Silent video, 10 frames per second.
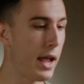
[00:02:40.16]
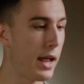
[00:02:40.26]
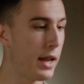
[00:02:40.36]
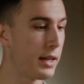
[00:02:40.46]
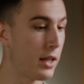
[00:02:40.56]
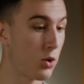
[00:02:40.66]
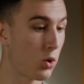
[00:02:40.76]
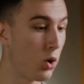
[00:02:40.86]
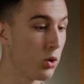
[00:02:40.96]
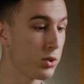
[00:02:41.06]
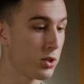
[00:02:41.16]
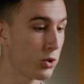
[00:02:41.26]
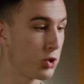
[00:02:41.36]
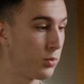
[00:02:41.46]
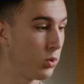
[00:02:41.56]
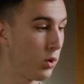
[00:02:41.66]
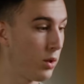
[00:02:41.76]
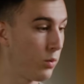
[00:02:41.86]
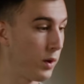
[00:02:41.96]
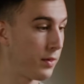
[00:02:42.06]
and they're all searchable
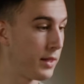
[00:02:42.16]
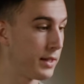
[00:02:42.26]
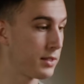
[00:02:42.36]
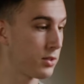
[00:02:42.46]
with this